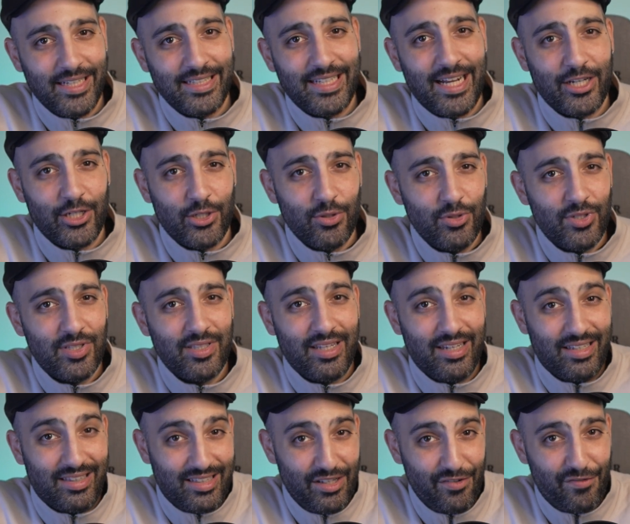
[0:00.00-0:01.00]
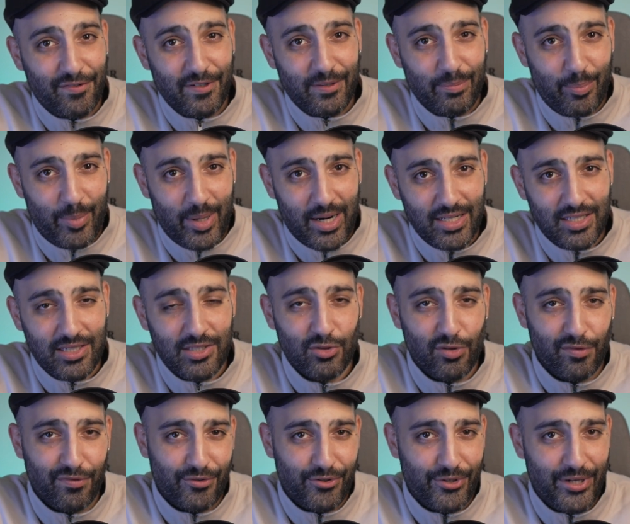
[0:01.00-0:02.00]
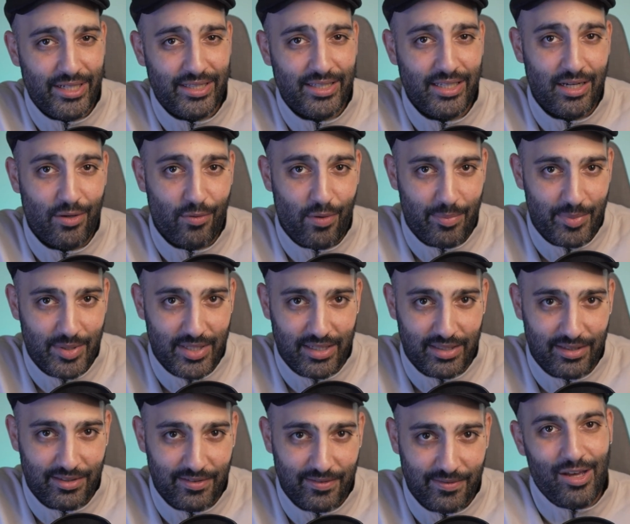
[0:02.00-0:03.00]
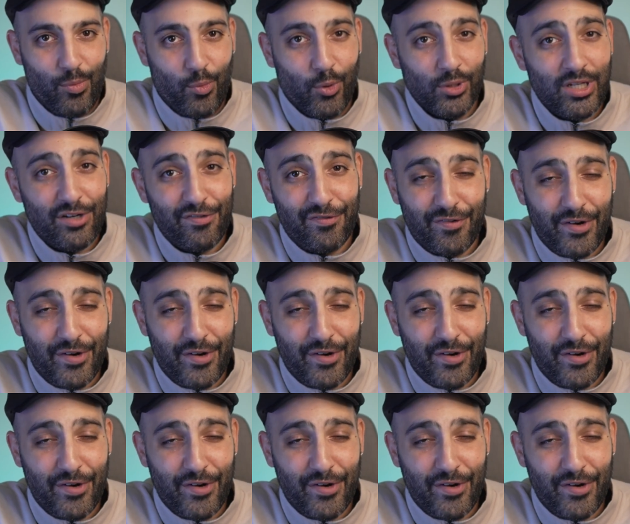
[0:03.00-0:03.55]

and are used in different parts of creating a website. What are